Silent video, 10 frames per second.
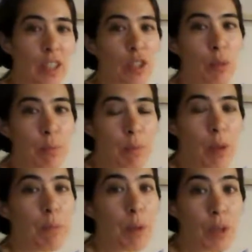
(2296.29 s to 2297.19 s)
into
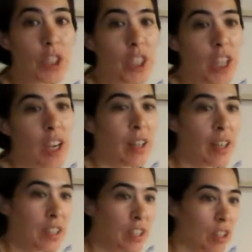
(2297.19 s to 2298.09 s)
a brokerage account,
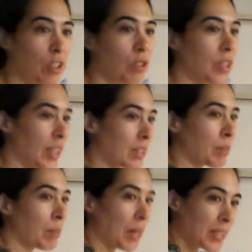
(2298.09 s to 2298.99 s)
and I started using that
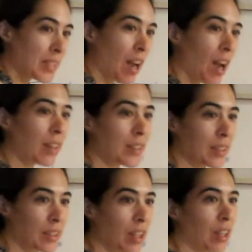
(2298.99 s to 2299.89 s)
to buy stocks
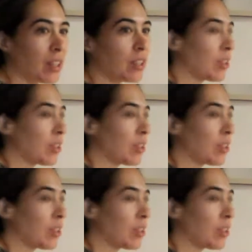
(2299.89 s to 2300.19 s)
and learn how to do